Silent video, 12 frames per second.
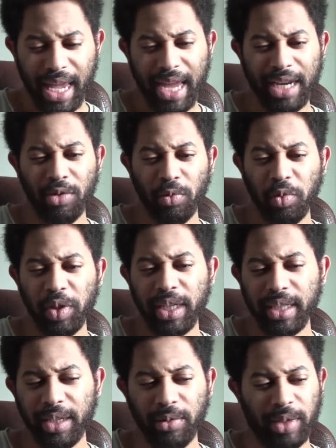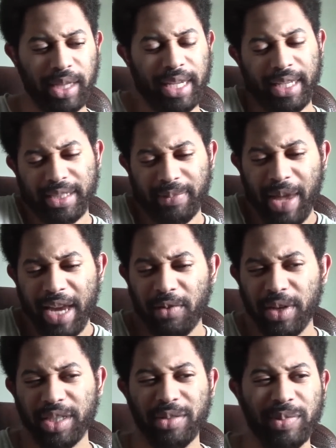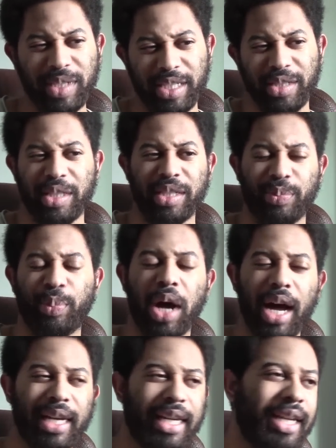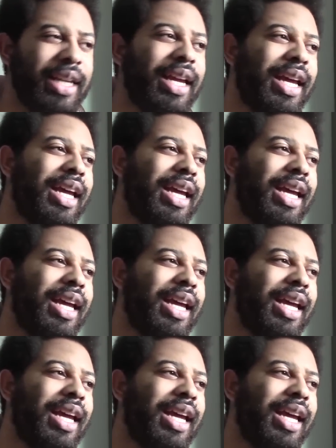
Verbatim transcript: he really, like, his mannerisms, his body.